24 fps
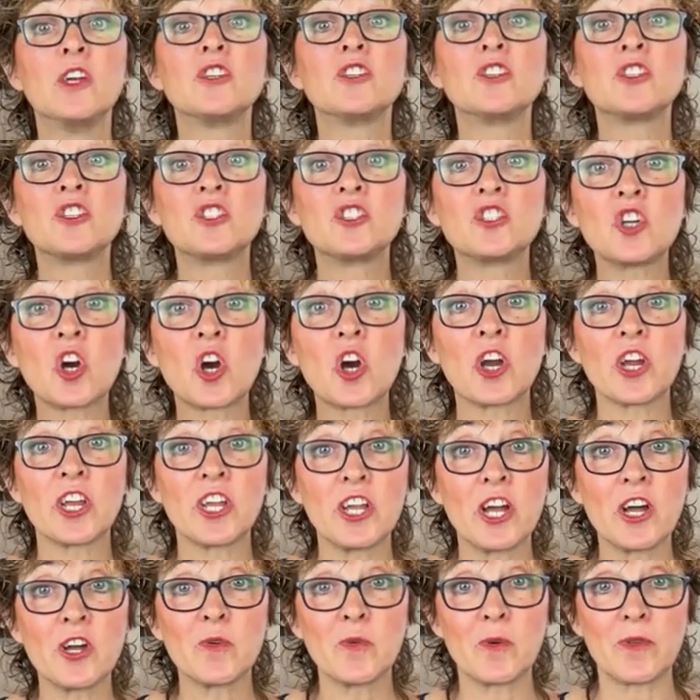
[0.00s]

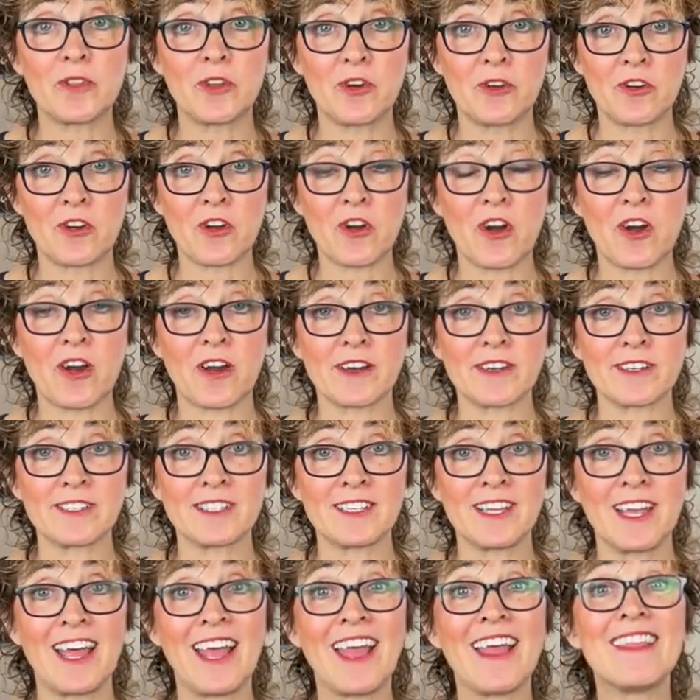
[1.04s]
Start young with your
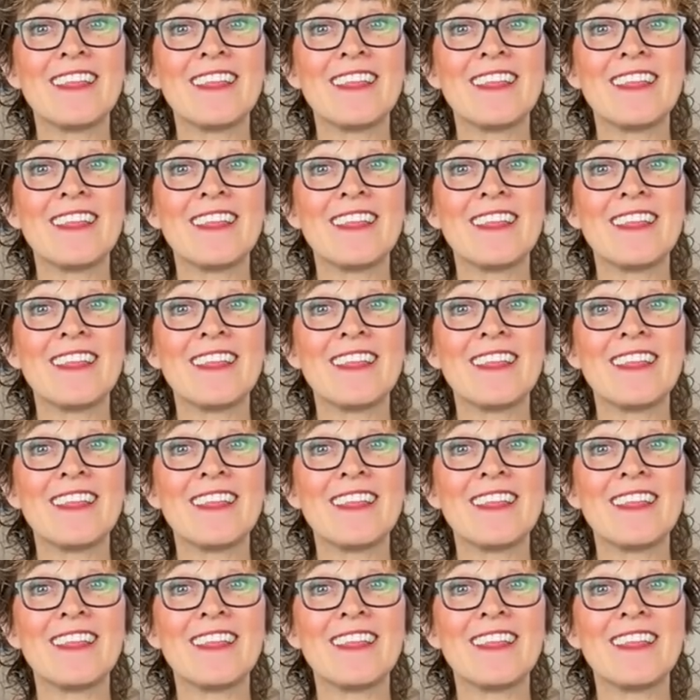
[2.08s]
dogs.